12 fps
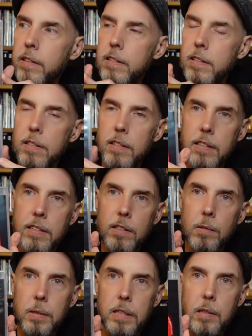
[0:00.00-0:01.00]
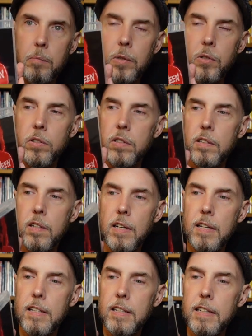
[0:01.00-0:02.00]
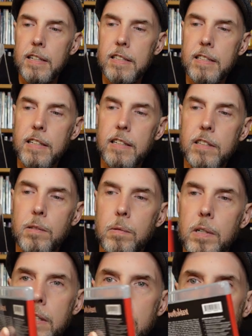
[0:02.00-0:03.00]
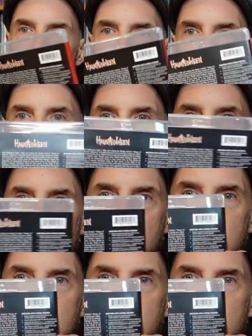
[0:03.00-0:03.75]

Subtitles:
This is, like I said, the one that I'm most excited to watch. Oh, there's